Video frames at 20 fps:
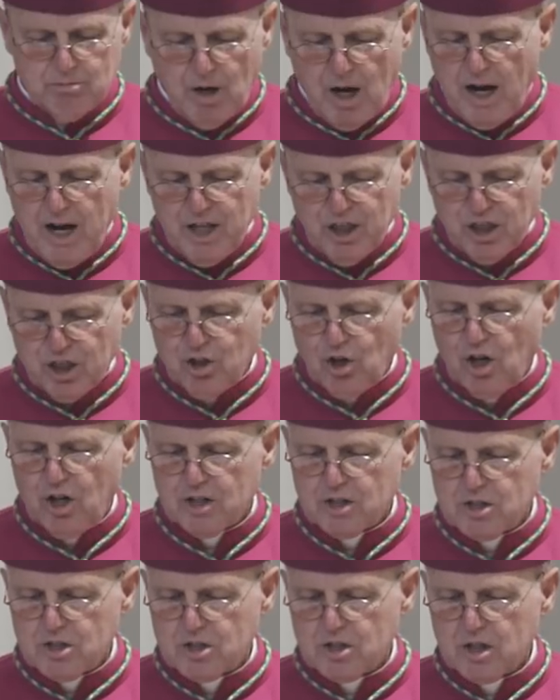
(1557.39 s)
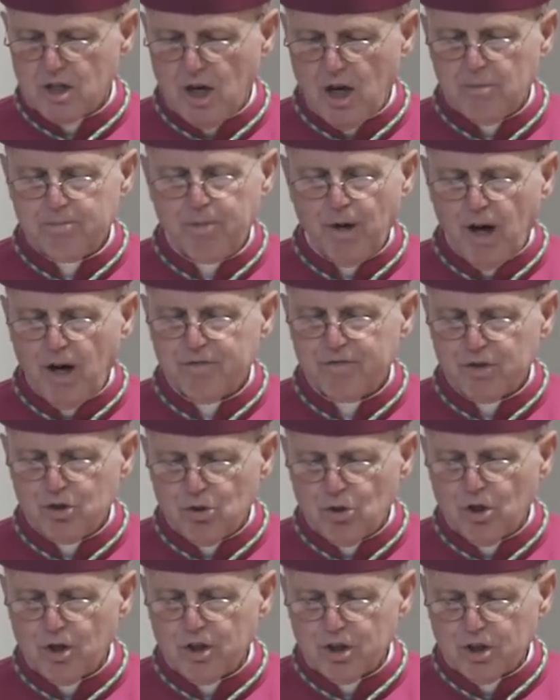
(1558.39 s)
and my thoughts
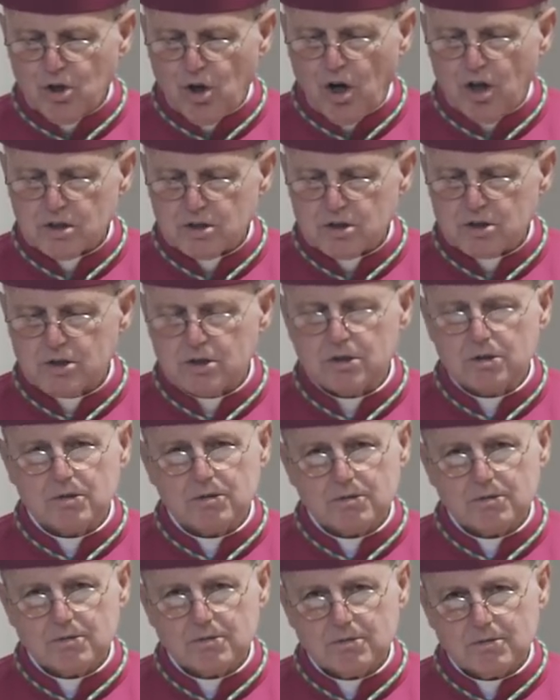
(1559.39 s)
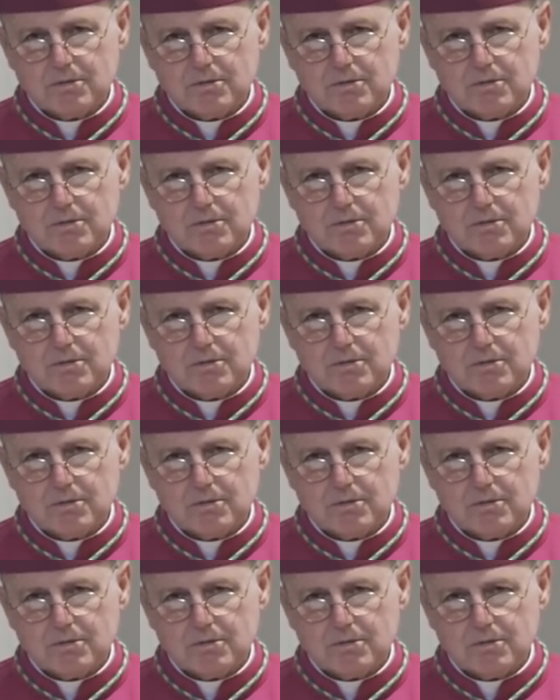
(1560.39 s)
above your thoughts.